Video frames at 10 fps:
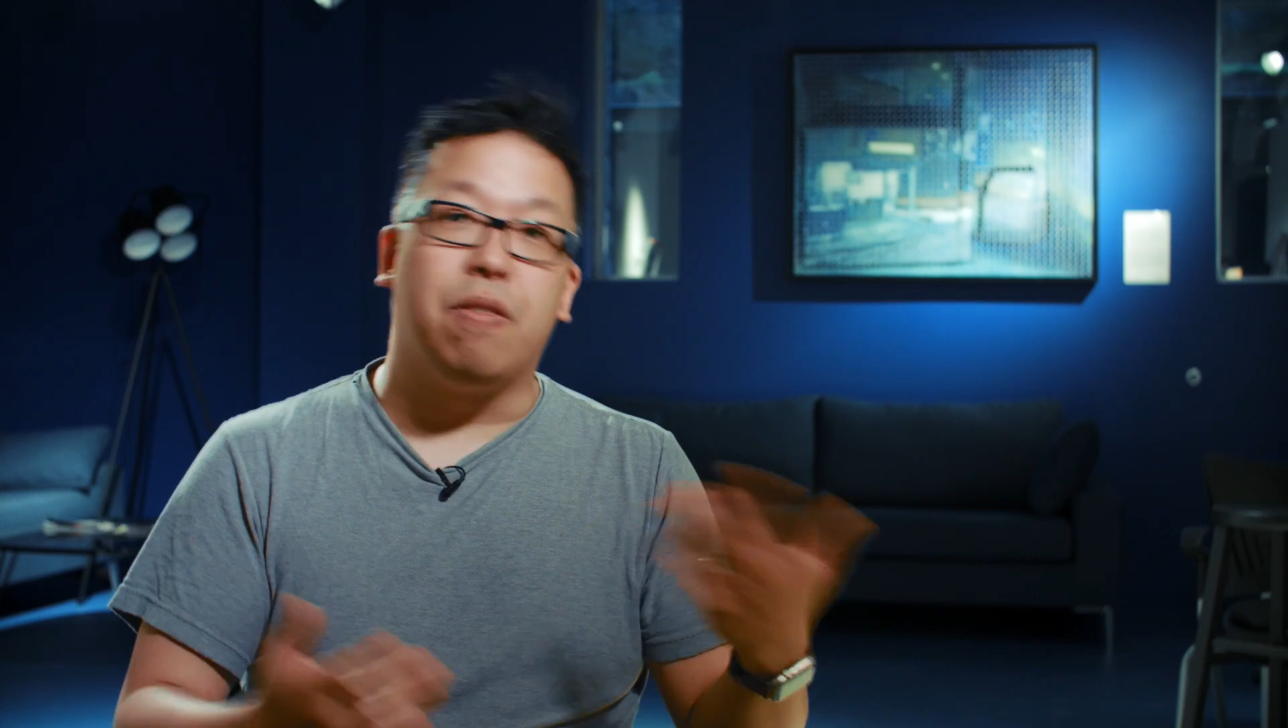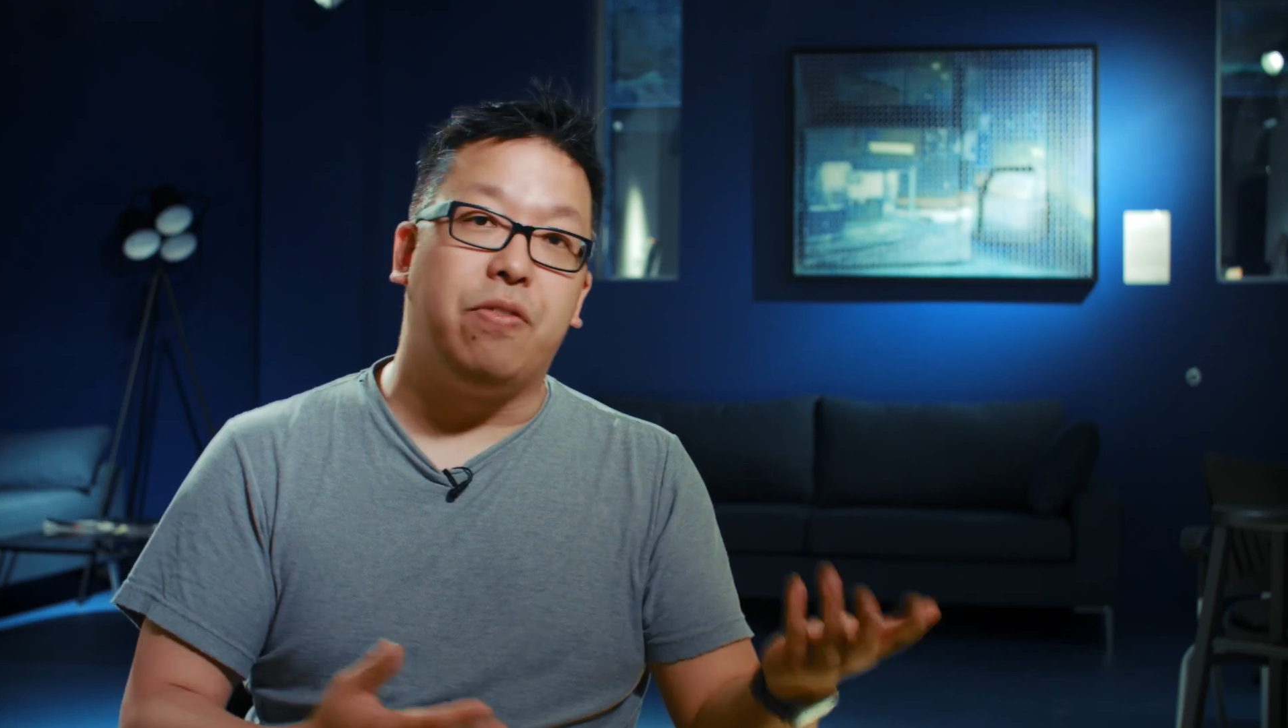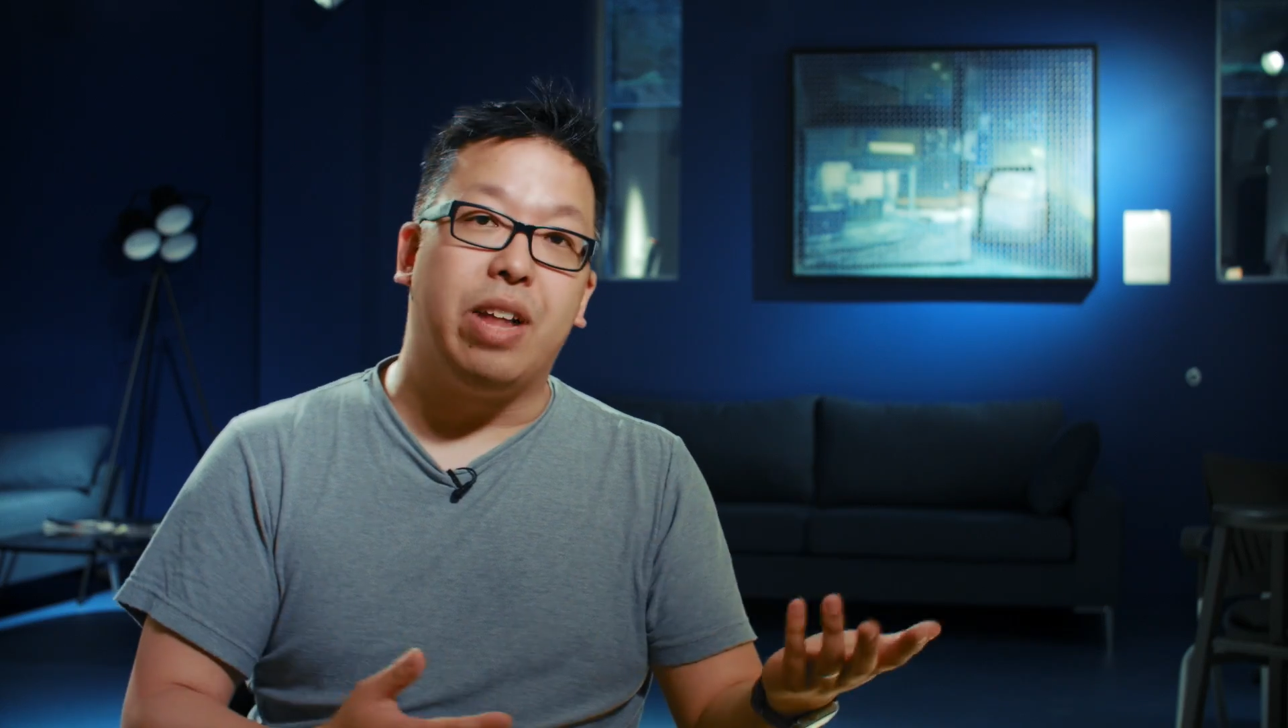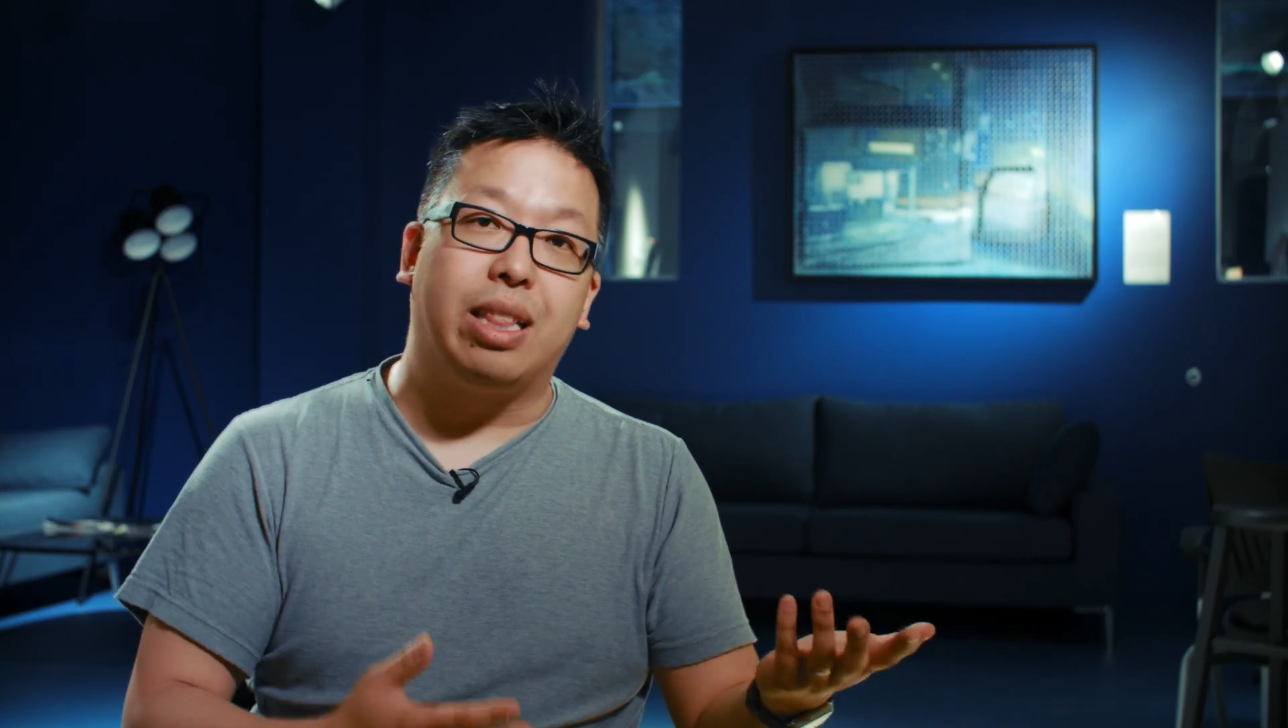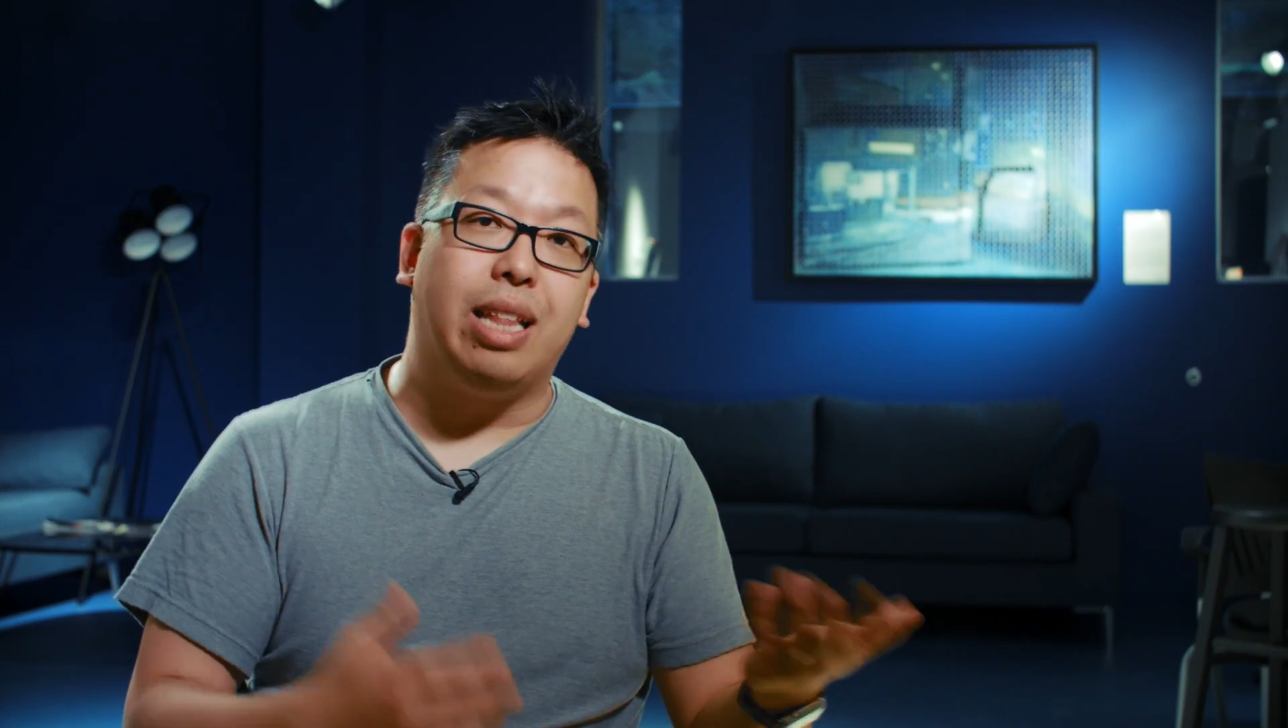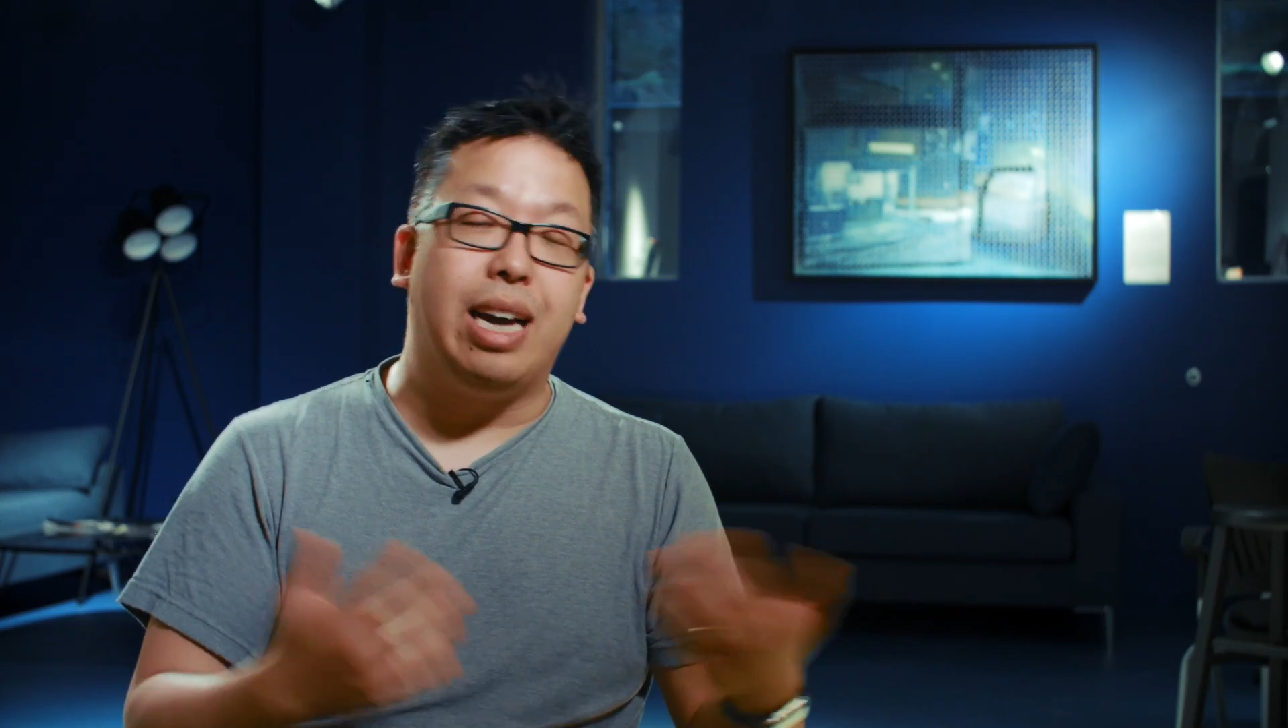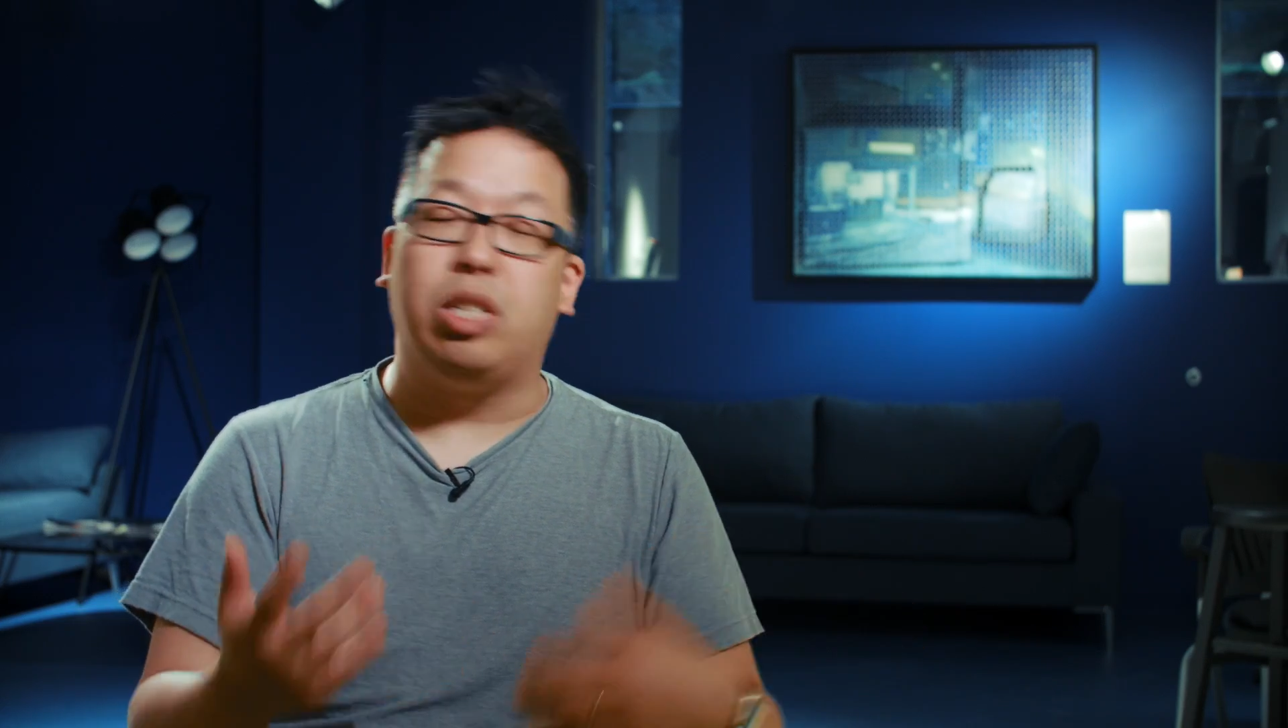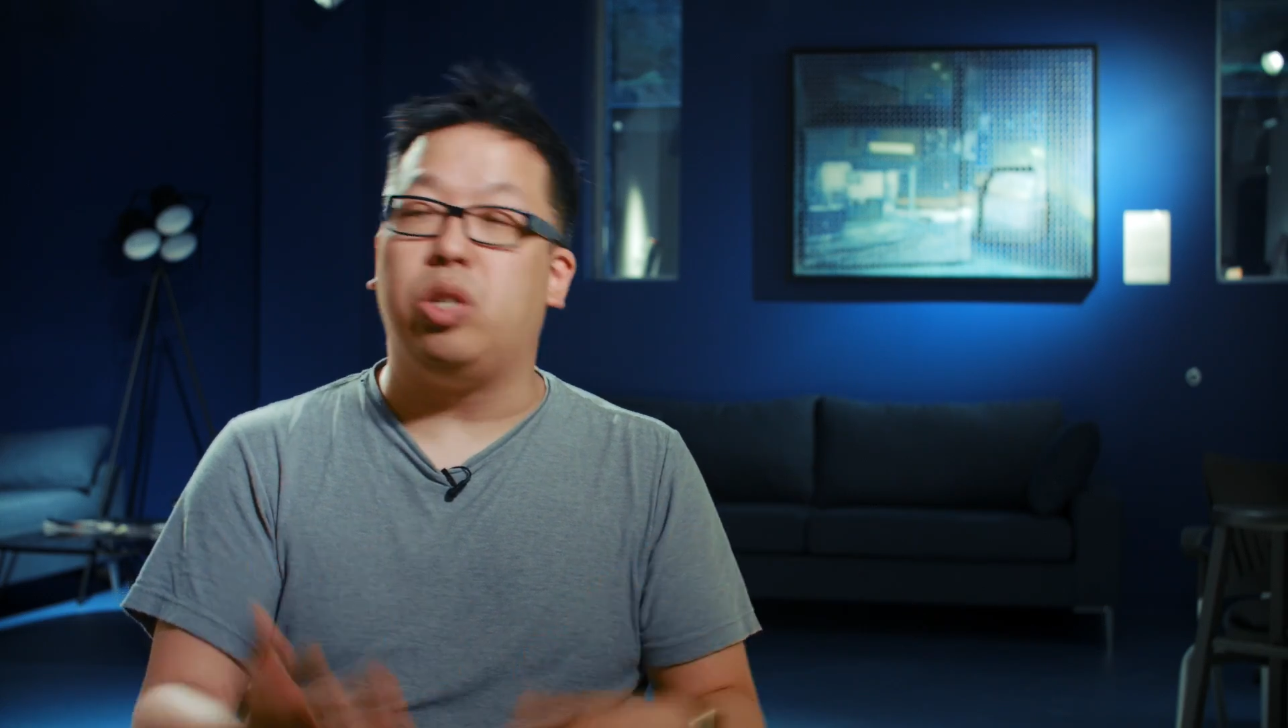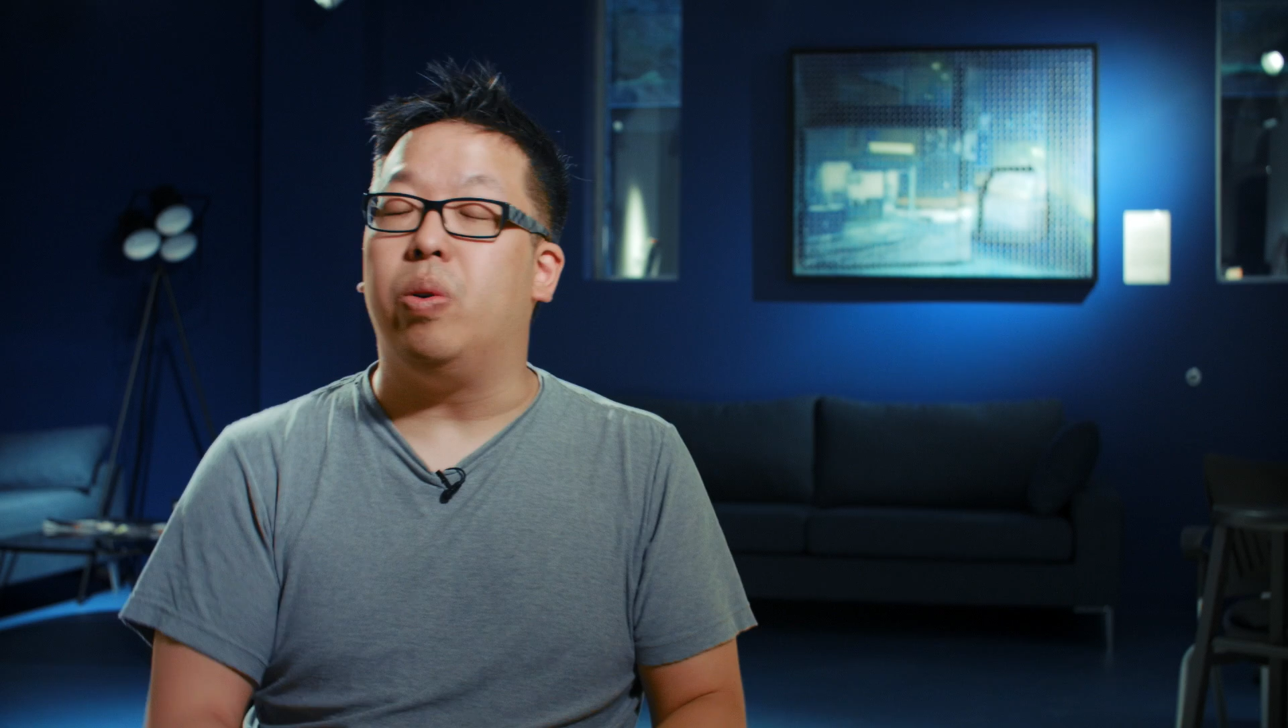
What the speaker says: reflect light,